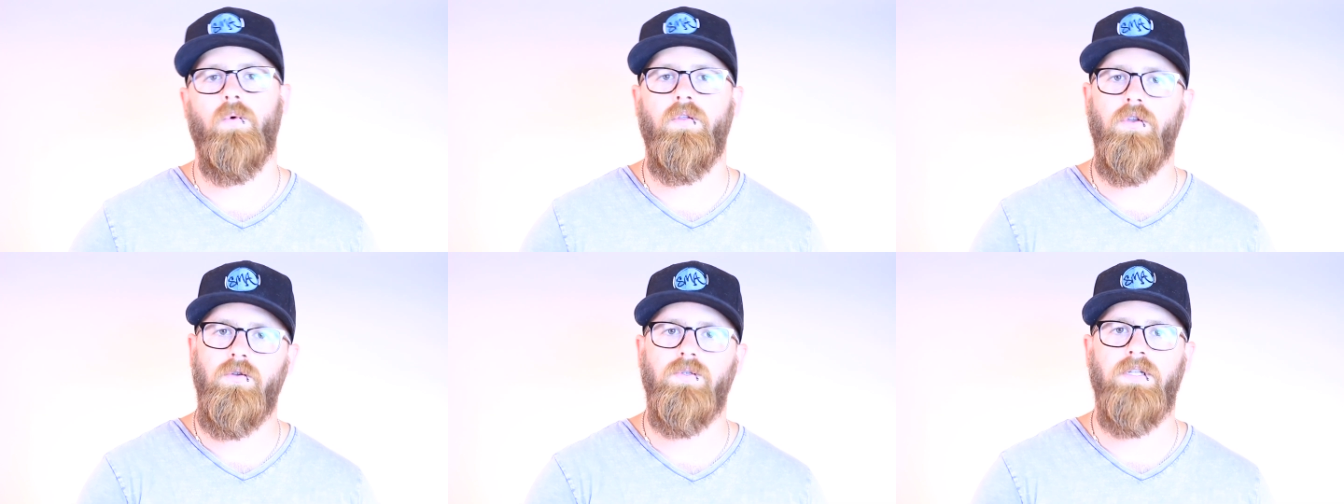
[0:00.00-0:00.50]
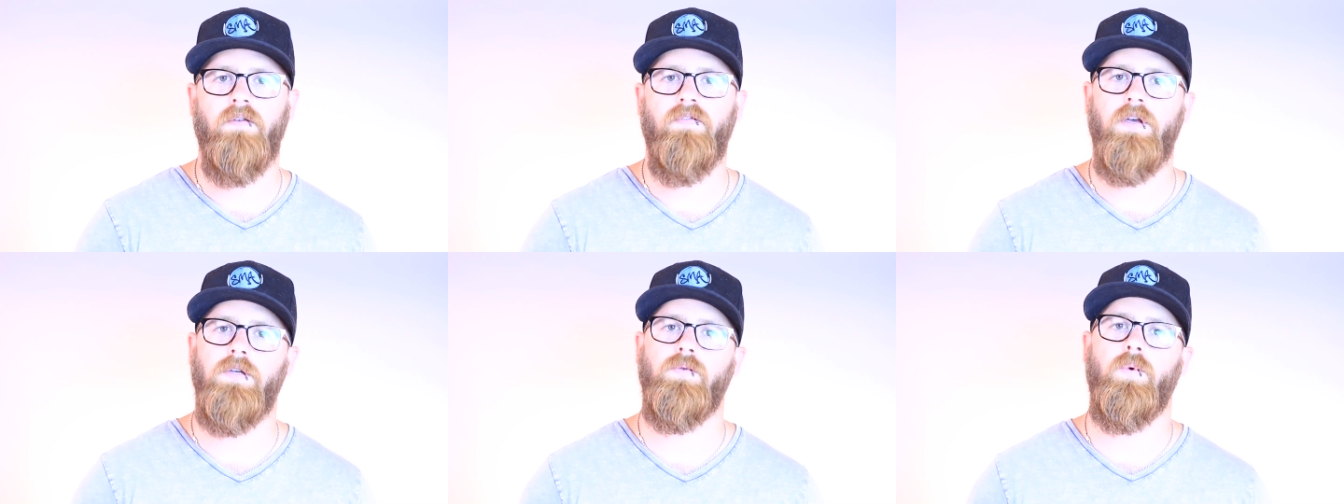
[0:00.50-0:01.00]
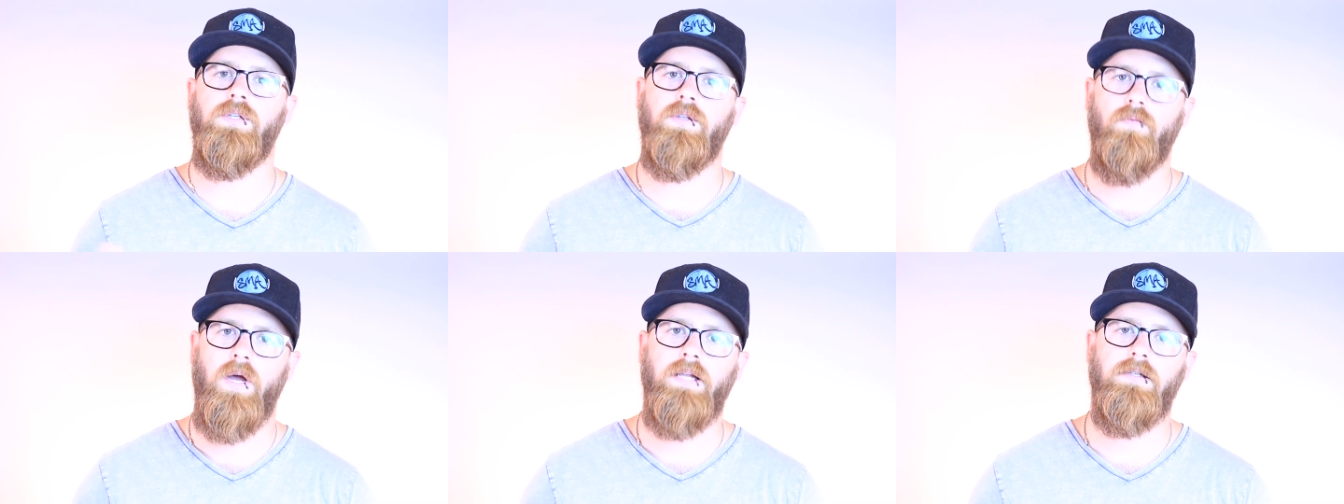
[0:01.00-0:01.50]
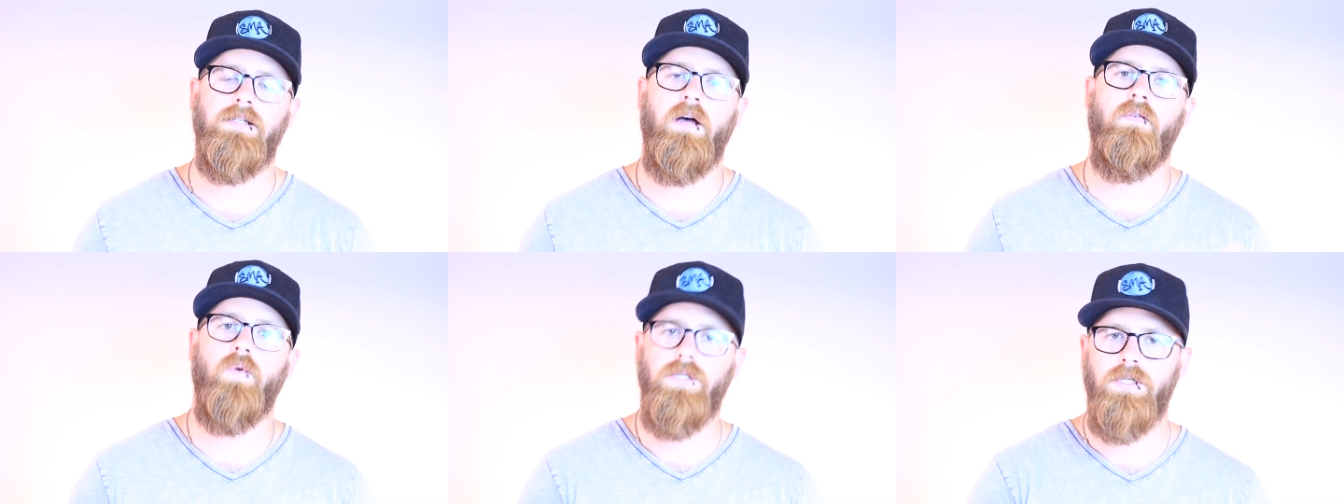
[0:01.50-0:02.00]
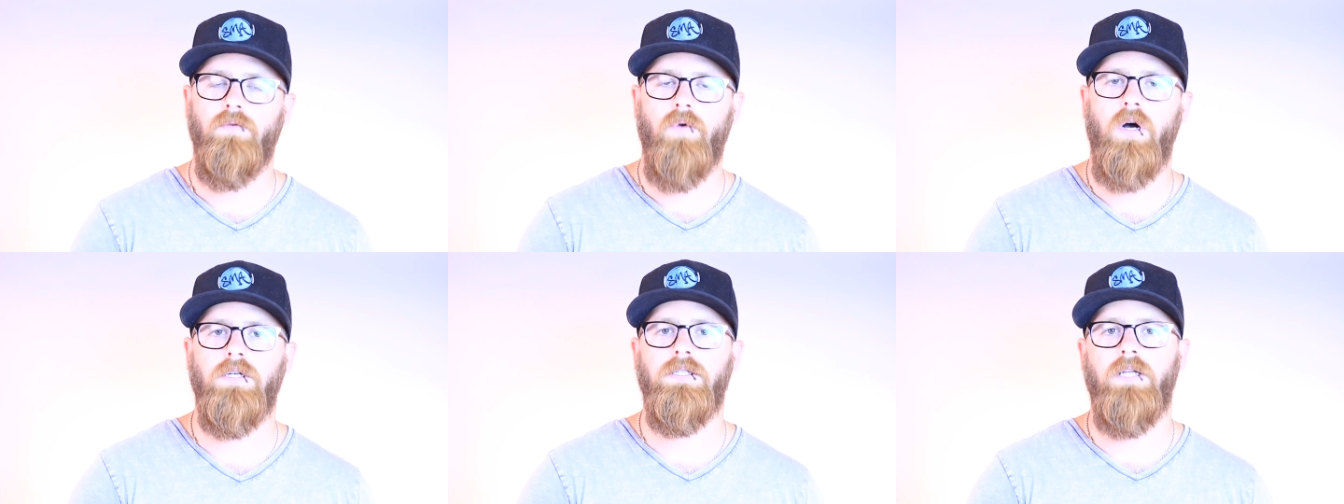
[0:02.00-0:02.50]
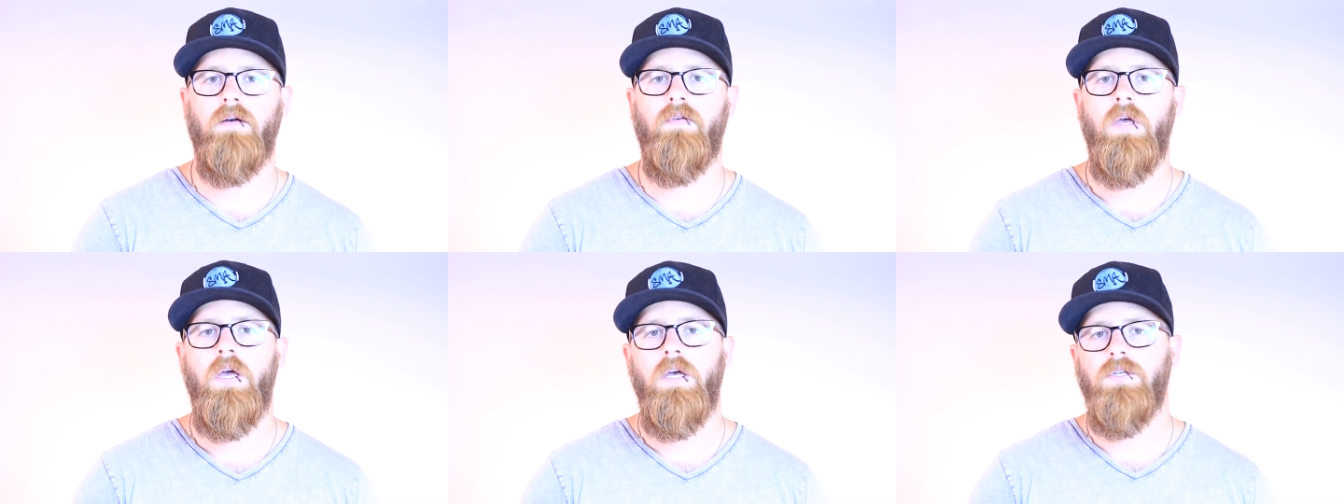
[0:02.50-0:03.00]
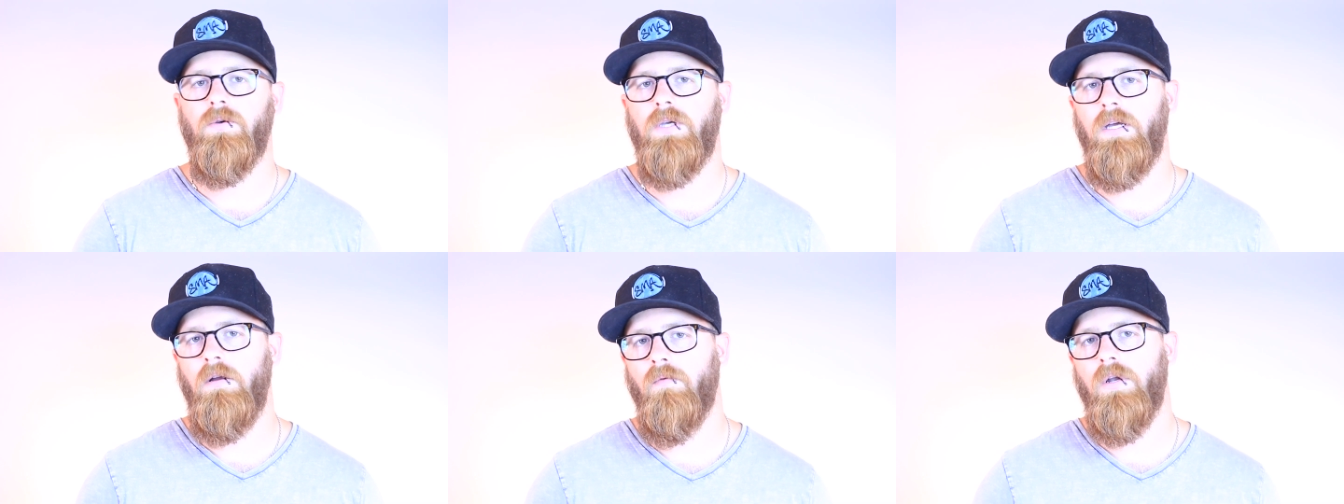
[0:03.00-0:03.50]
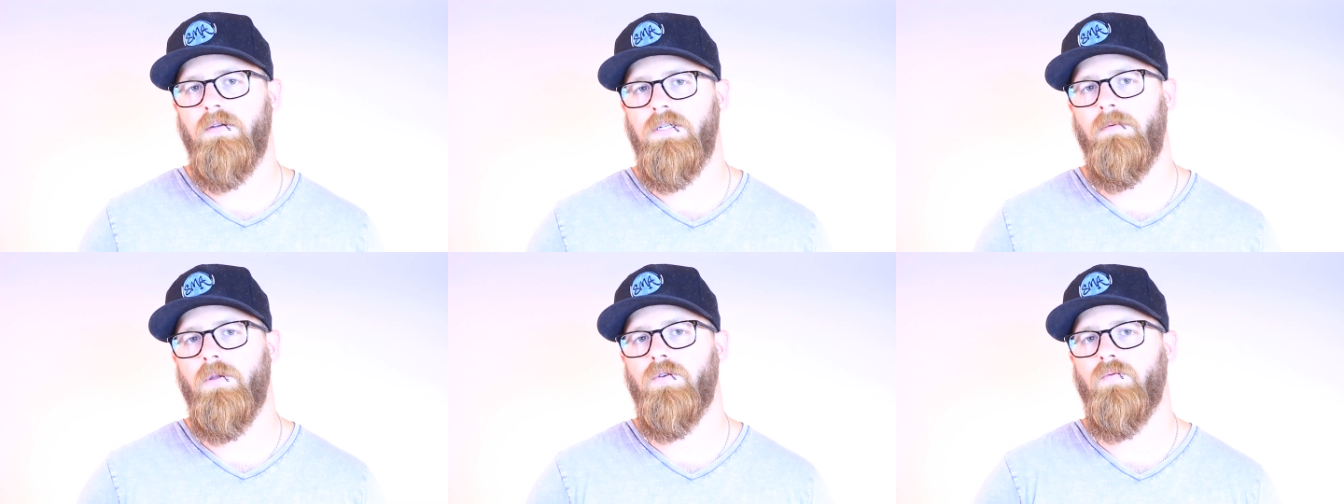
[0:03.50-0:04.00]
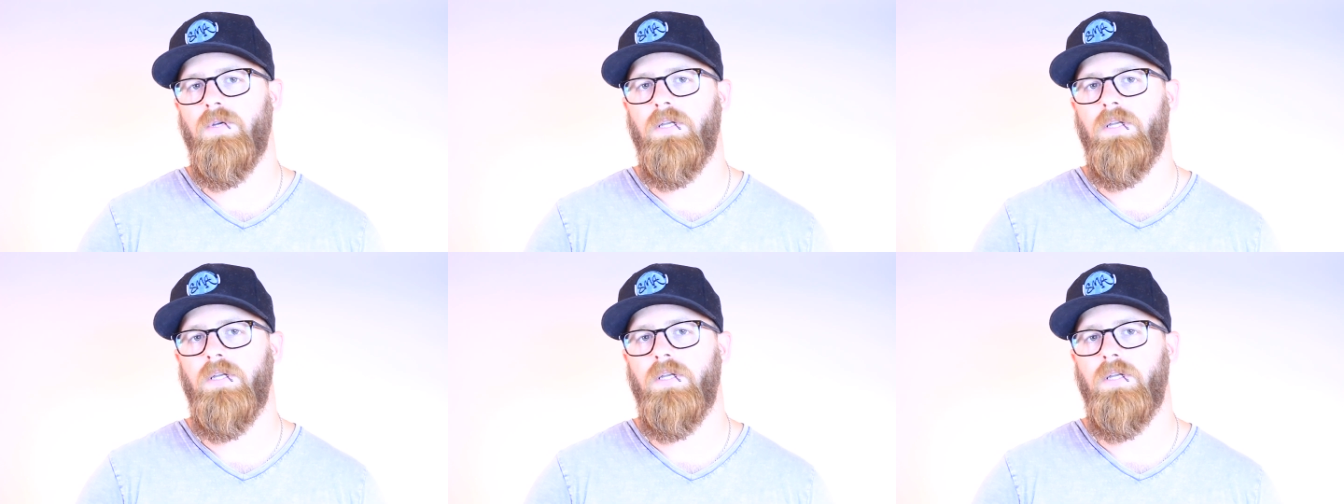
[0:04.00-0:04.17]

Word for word: where the new stuff is, what's the right stuff, what's the wrong stuff. So getting rid of some of those